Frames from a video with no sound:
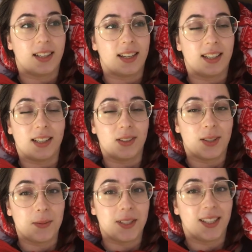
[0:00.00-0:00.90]
I get
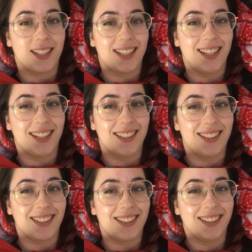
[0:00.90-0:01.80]
some studying
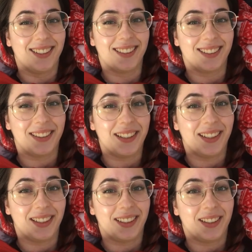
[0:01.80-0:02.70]
done.
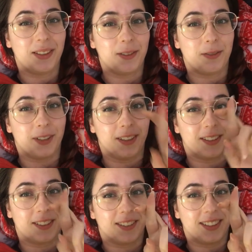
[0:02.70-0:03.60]

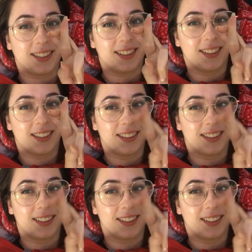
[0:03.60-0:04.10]
Fingers crossed.